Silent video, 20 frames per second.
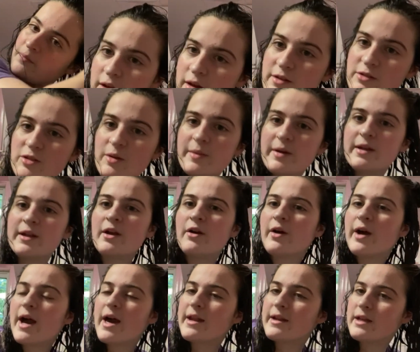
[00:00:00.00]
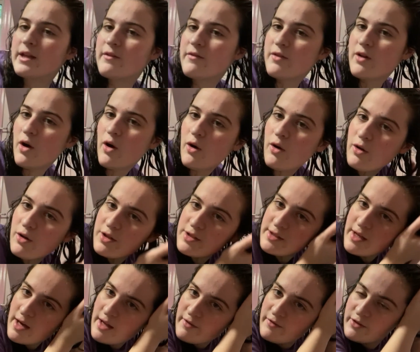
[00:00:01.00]
So I'm going to go ahead and give the whole
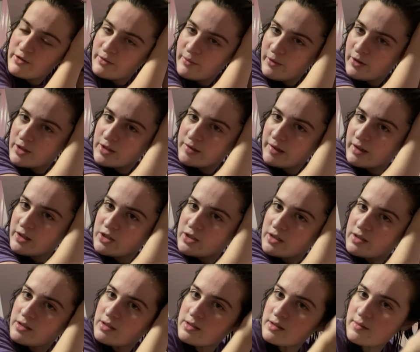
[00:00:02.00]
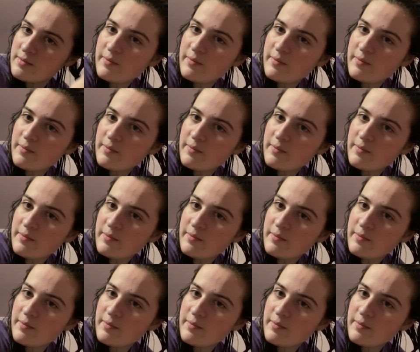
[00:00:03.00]
side a few more scrunches.